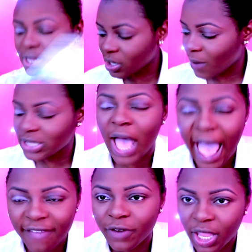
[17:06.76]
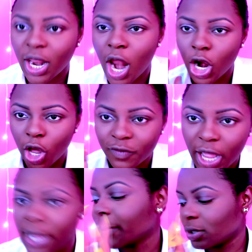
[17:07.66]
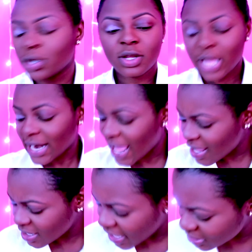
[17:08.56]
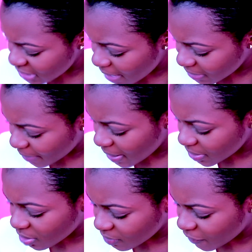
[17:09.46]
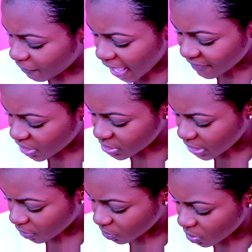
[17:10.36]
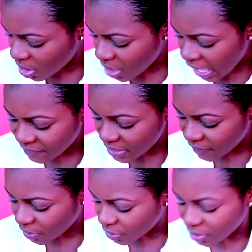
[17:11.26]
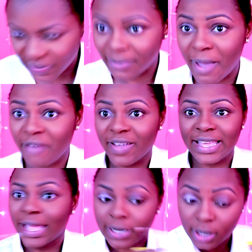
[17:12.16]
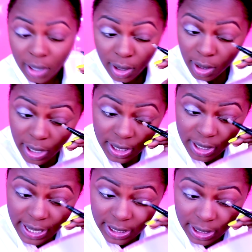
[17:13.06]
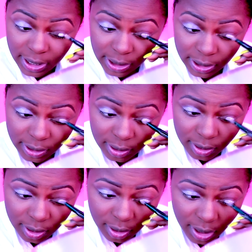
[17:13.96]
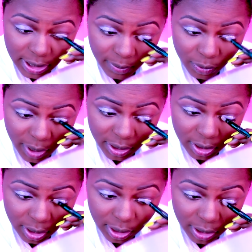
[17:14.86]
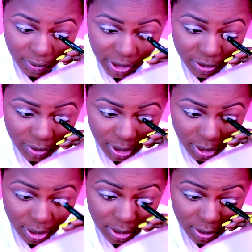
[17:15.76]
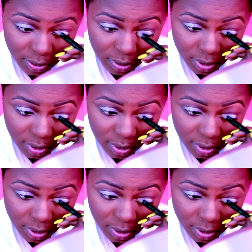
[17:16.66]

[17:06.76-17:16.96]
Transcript: Theater ones, I freaking love them. And they stopped like probably 5 years now. I have never heard of them ever again. And they're like in England, at the Blue Mountain Theater. They do their shows in England, so...